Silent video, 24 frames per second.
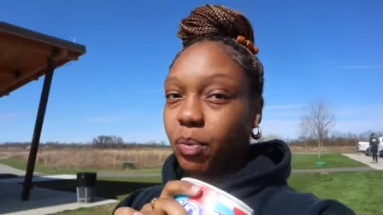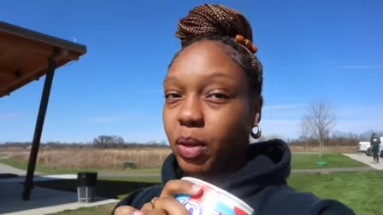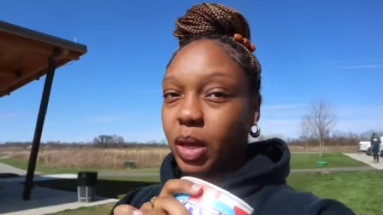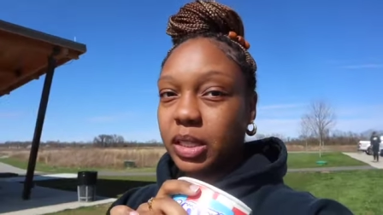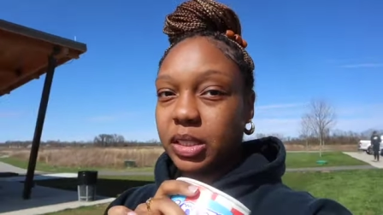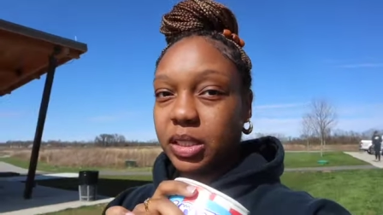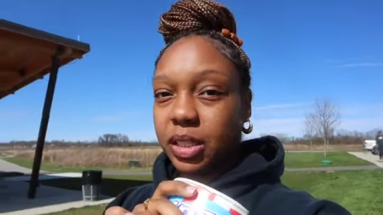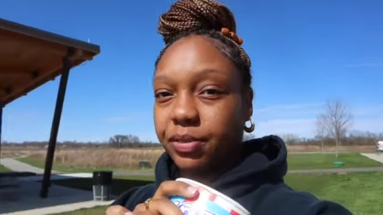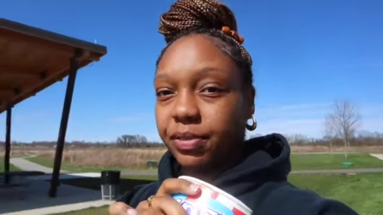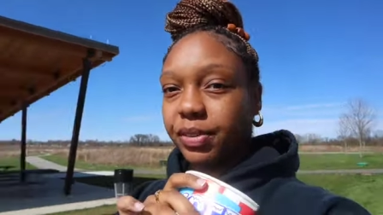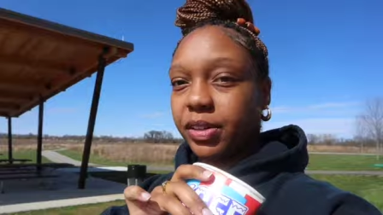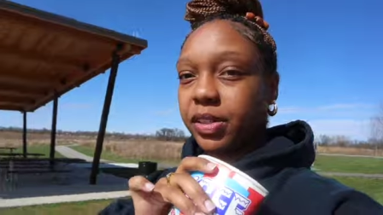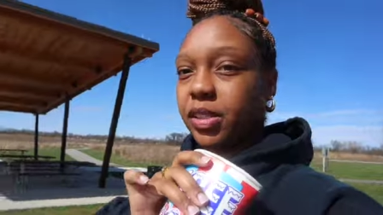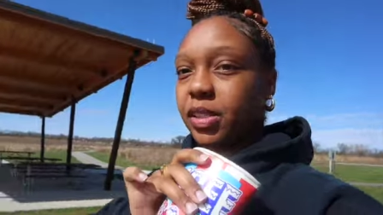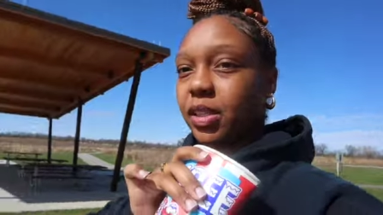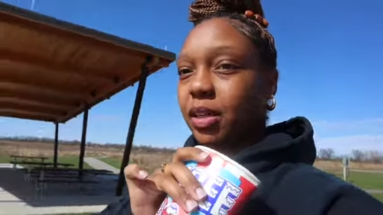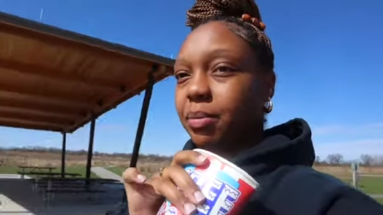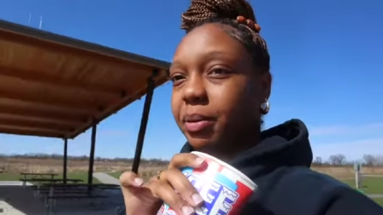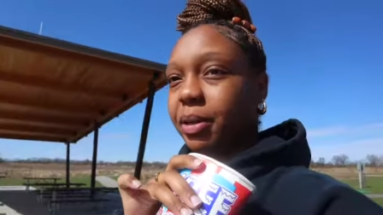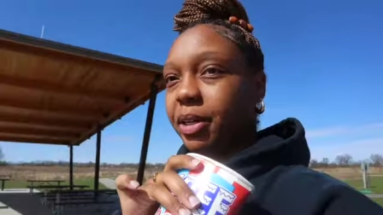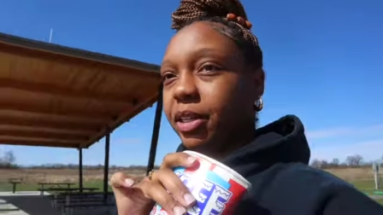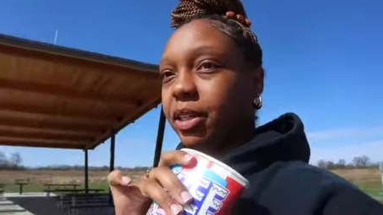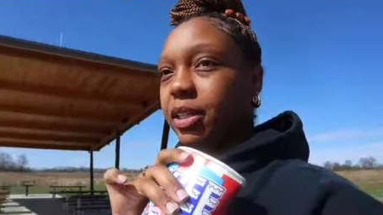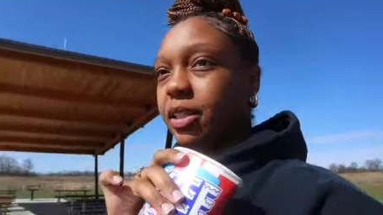it's our first
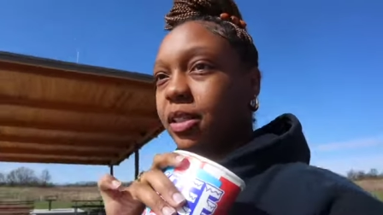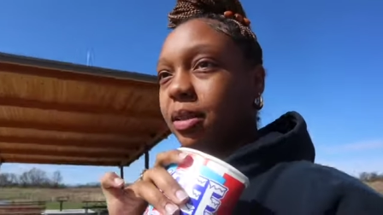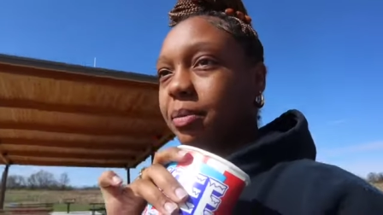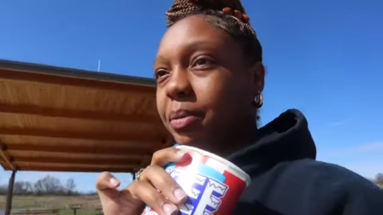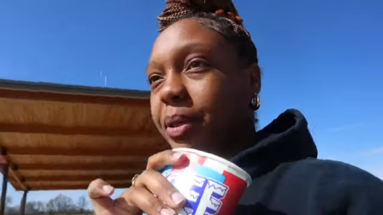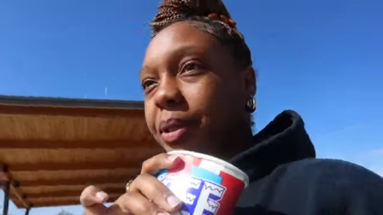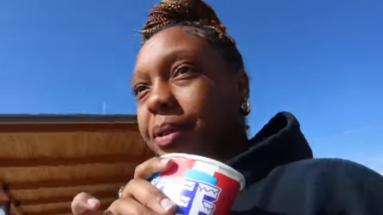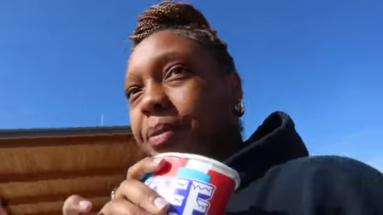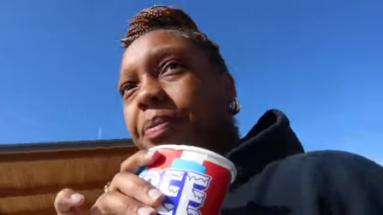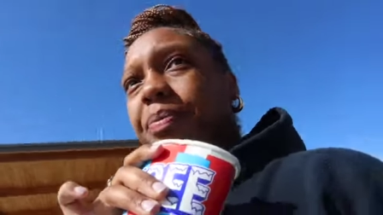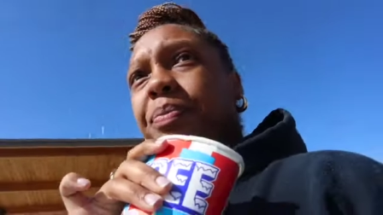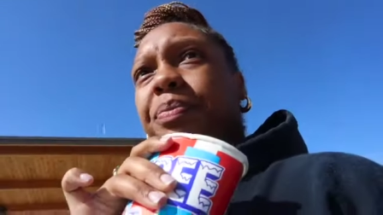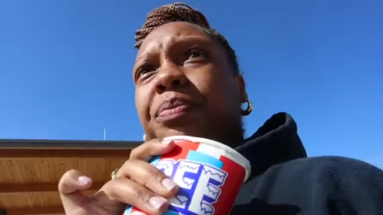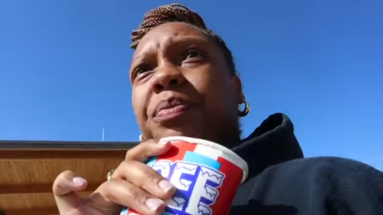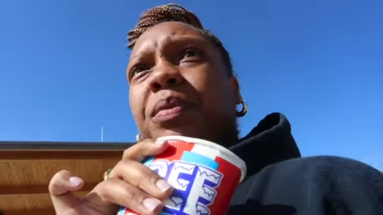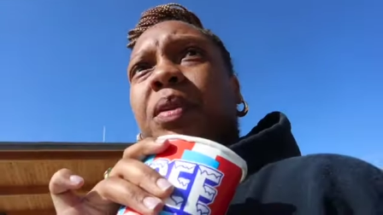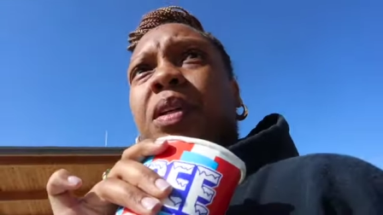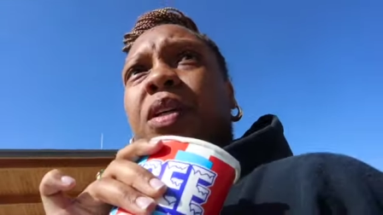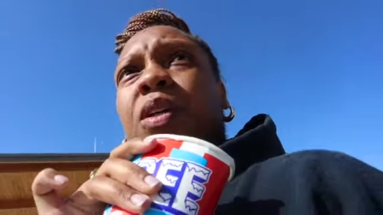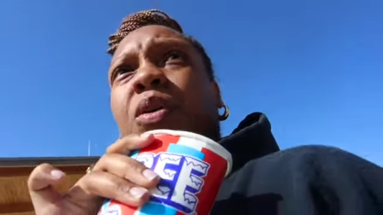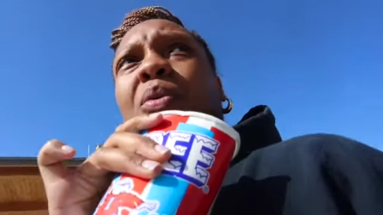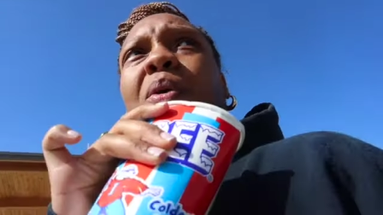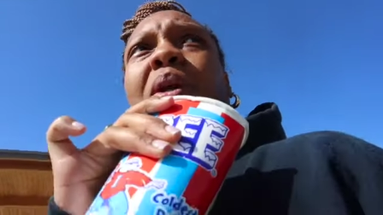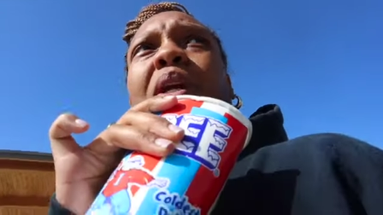time here this summer.
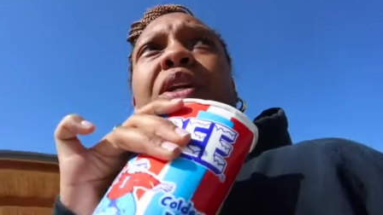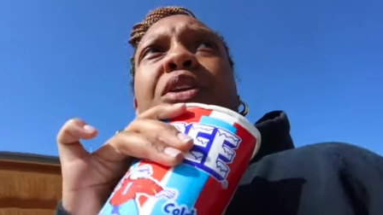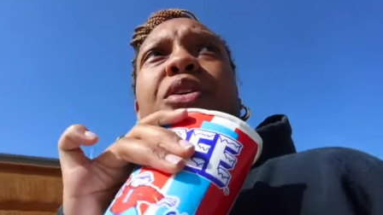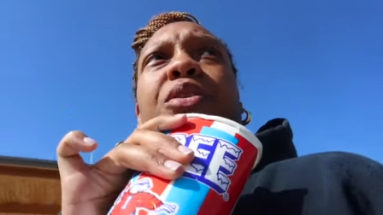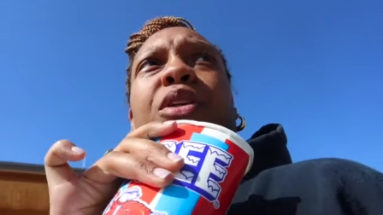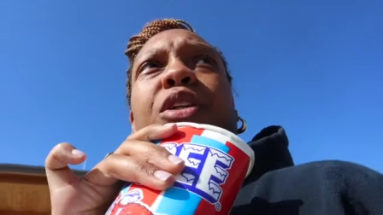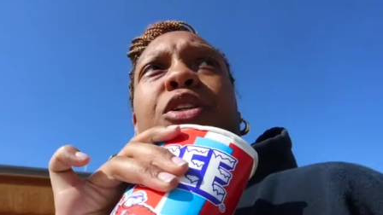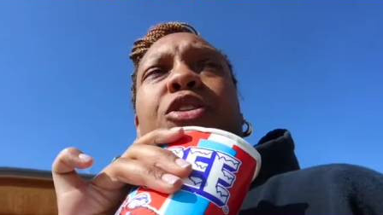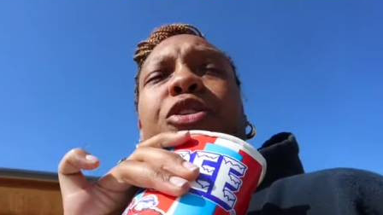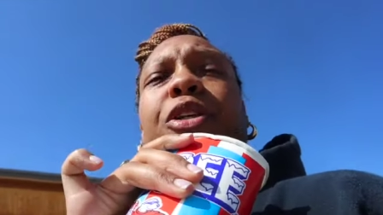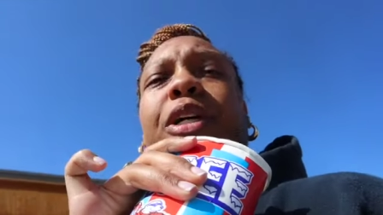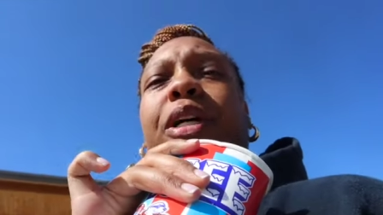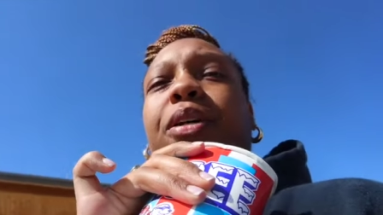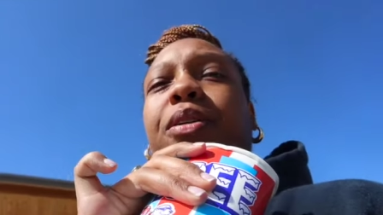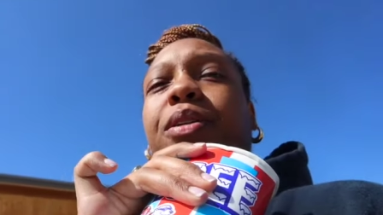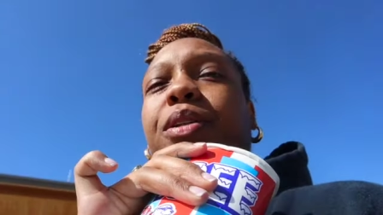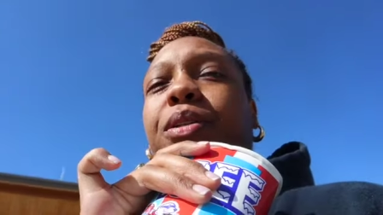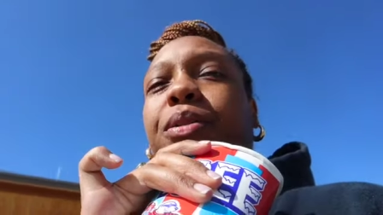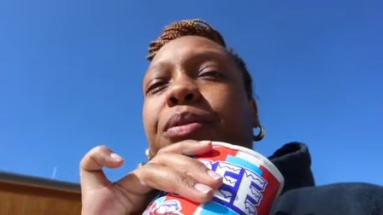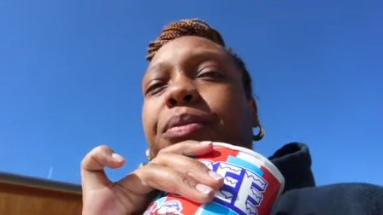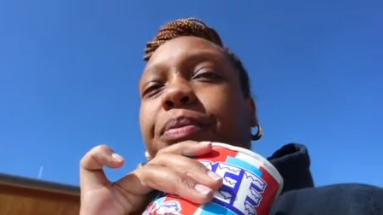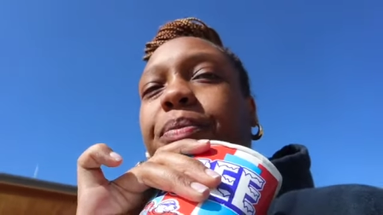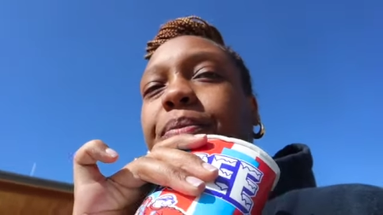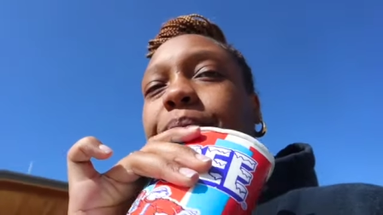You want to do the trail,
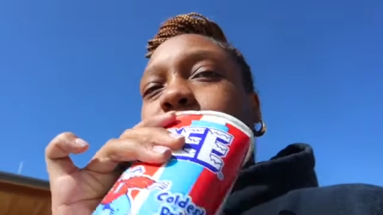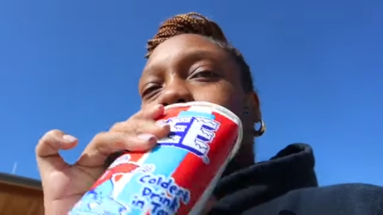dude?